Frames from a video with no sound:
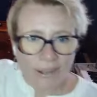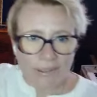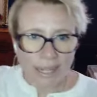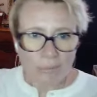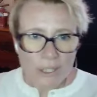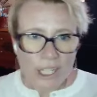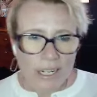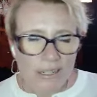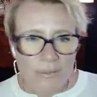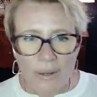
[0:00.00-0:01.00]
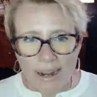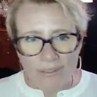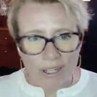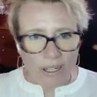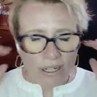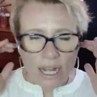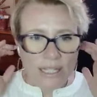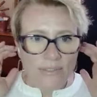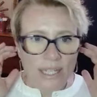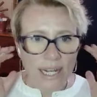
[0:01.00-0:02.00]
Gamer chairs, whatever. Lots
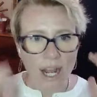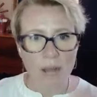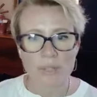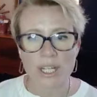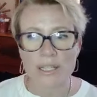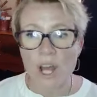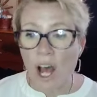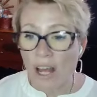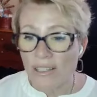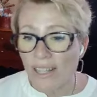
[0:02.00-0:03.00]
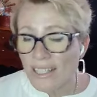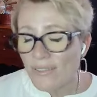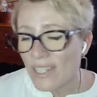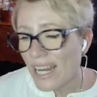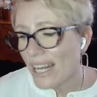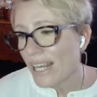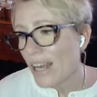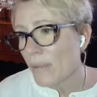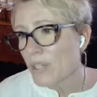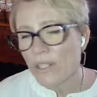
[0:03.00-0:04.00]
of sitting options. Also lots of standing
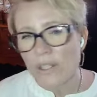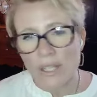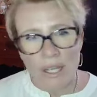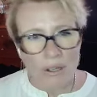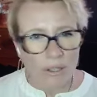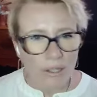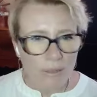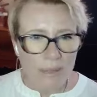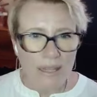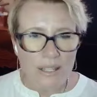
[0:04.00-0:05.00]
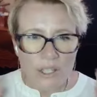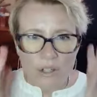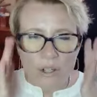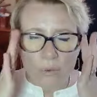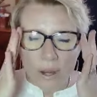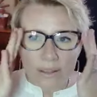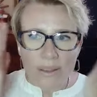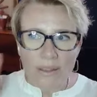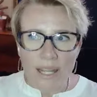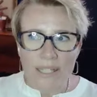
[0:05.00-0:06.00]
options. You can make the studio. What are the
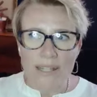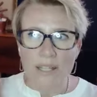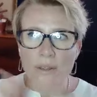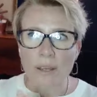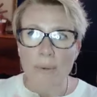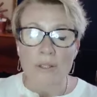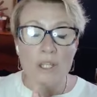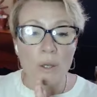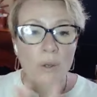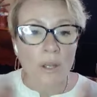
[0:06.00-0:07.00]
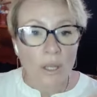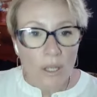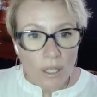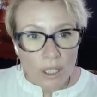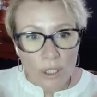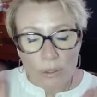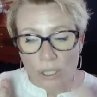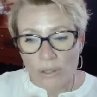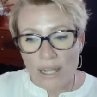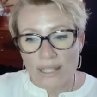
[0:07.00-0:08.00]
things that you think about? So you
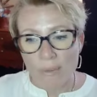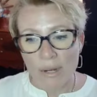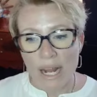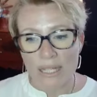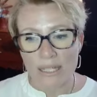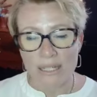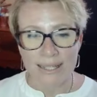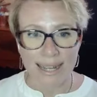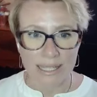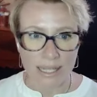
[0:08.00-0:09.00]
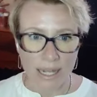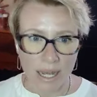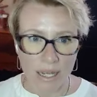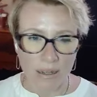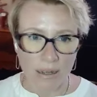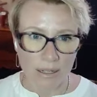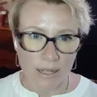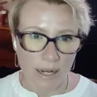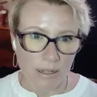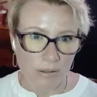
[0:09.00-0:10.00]
learn that someone has a dyslexia
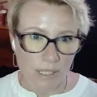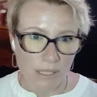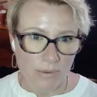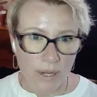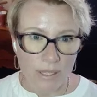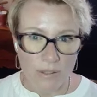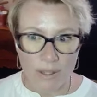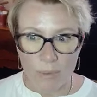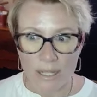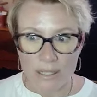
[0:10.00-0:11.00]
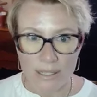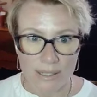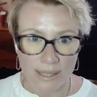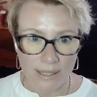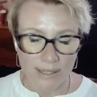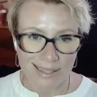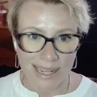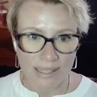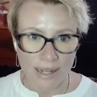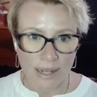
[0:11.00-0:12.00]
diagnosis, right? So someone is
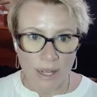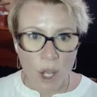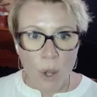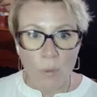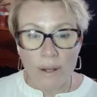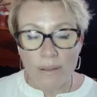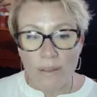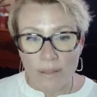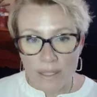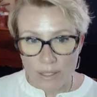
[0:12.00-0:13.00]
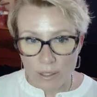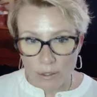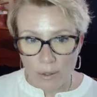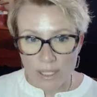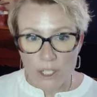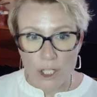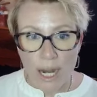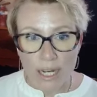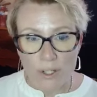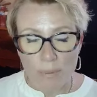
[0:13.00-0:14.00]
dyslexic. What are the things that you're going to
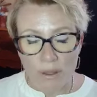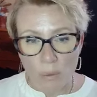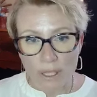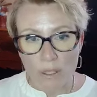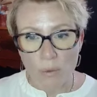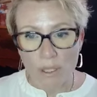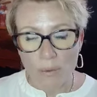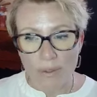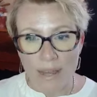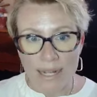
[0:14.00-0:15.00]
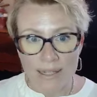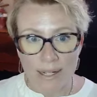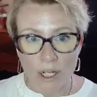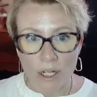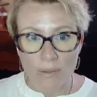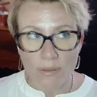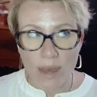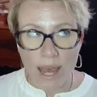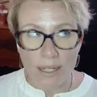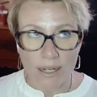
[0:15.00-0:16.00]
change about the way you work with that singer
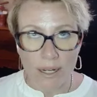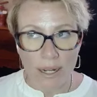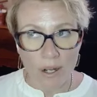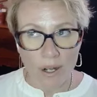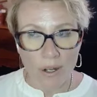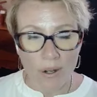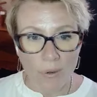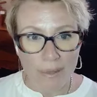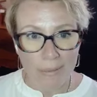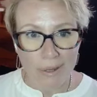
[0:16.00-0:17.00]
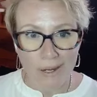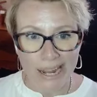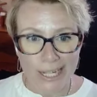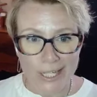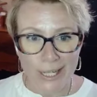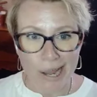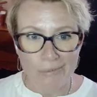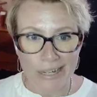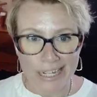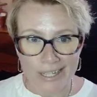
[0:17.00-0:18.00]
that oh, maybe aren't actually
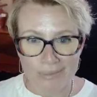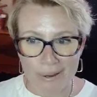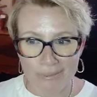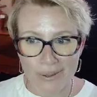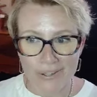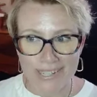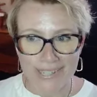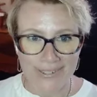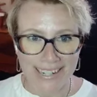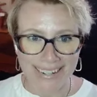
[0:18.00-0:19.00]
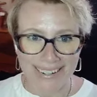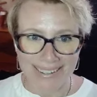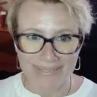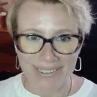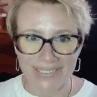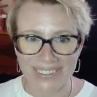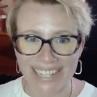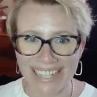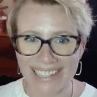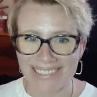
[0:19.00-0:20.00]
accommodations. Maybe they're just treating all the people
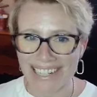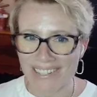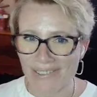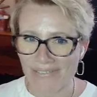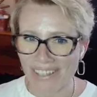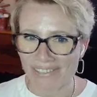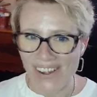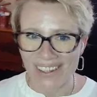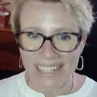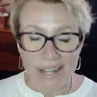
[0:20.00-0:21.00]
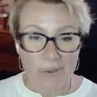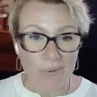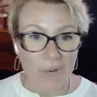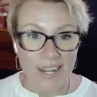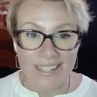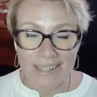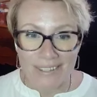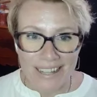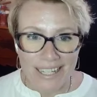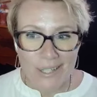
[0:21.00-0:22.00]
like they're actual people. What are some of
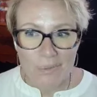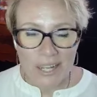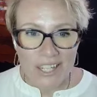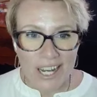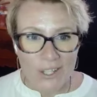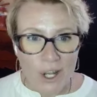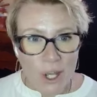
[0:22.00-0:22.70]
the things you might change?